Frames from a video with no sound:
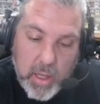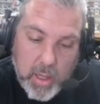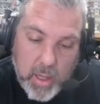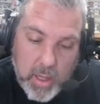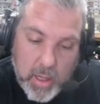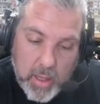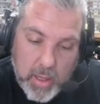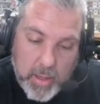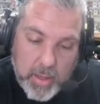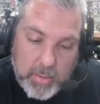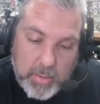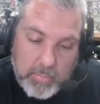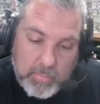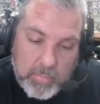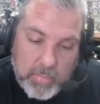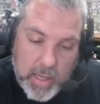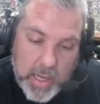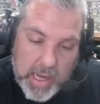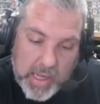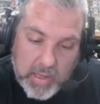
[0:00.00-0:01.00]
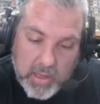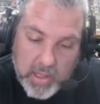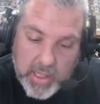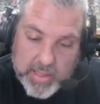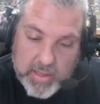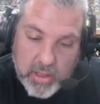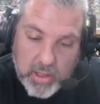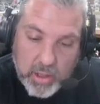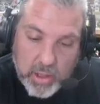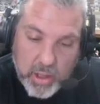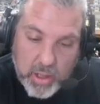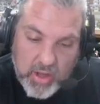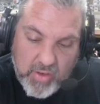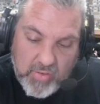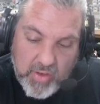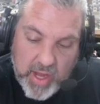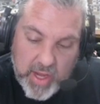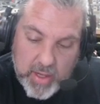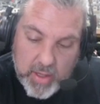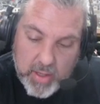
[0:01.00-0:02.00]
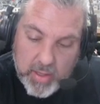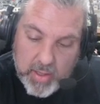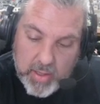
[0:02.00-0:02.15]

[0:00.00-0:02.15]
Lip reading: I like the look of it.